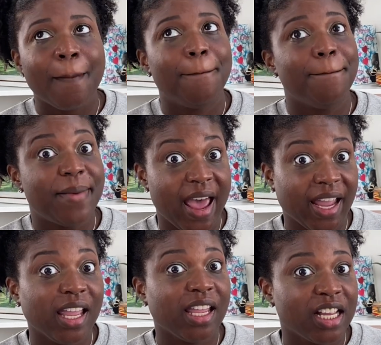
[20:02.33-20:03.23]

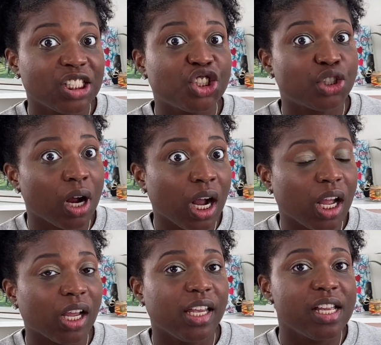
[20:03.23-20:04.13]
backing his truck
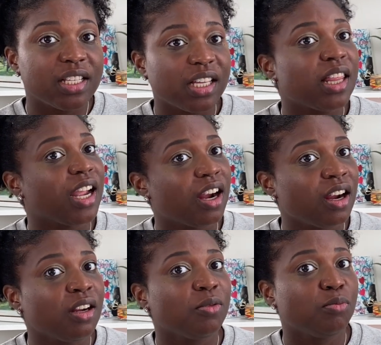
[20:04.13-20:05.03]
into
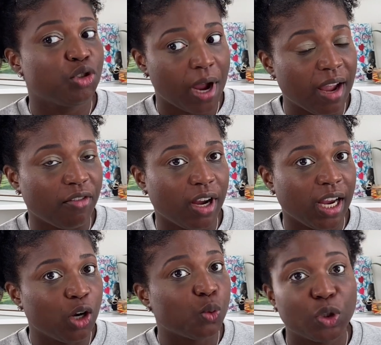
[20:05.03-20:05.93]
their
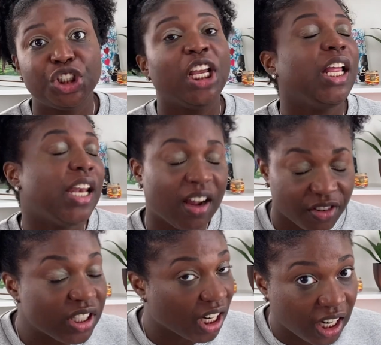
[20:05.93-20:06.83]
driveway, which he
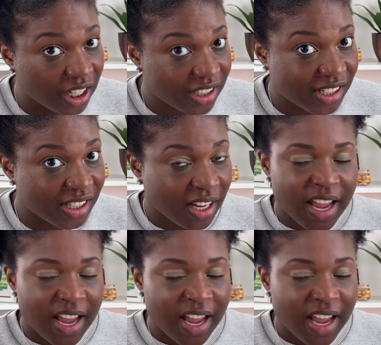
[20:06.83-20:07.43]
never does.